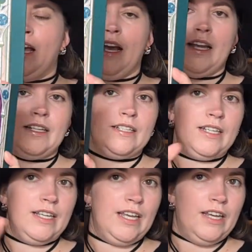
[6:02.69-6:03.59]
And
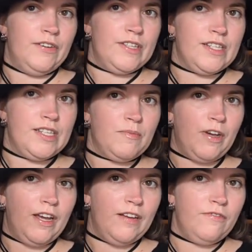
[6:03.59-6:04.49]
here is the
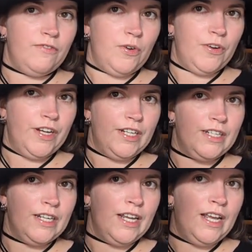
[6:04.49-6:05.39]
spine for it,
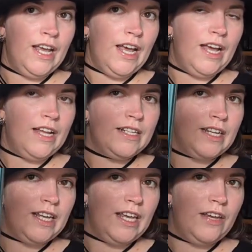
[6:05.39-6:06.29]
and
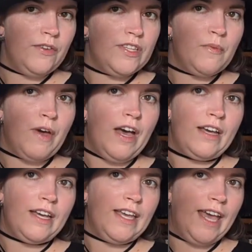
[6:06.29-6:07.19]
here is the
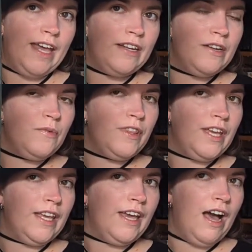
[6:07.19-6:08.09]
back, again with
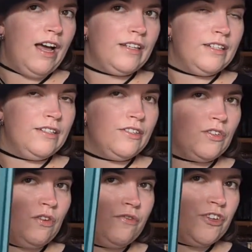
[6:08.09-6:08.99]
a garden
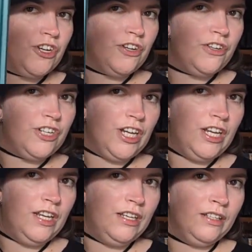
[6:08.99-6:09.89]
sort of
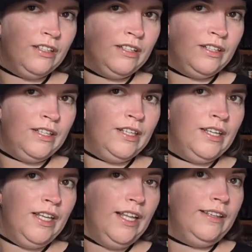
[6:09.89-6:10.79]
churchy
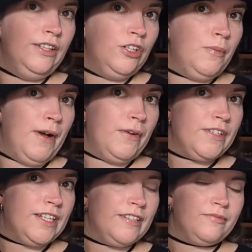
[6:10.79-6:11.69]
look
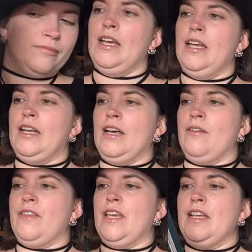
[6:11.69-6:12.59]
about it. Now
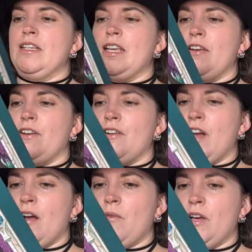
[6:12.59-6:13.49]
the interior
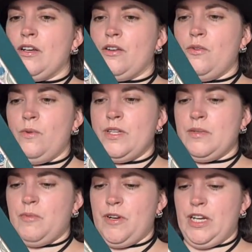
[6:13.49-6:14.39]
artwork, oh, it's
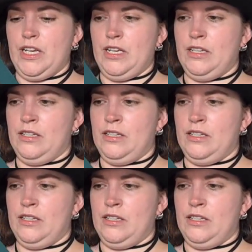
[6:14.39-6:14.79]
pretty.